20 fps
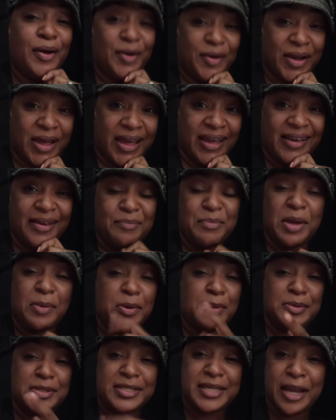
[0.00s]
Okay,
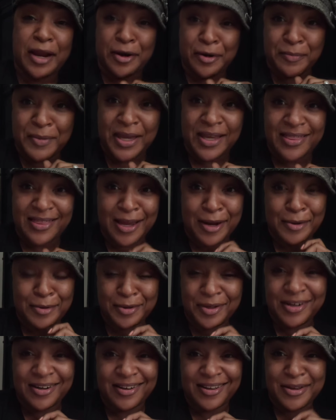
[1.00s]
maybe he was scared of me. He thought,
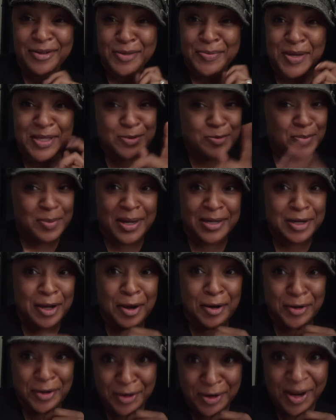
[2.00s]
you know, he was messing with my
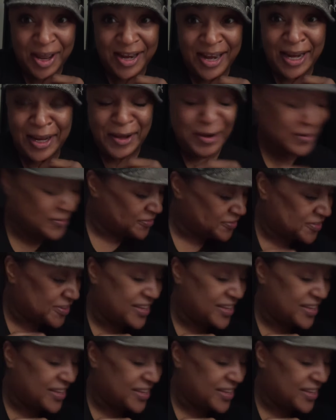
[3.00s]
daughter. You know how that go.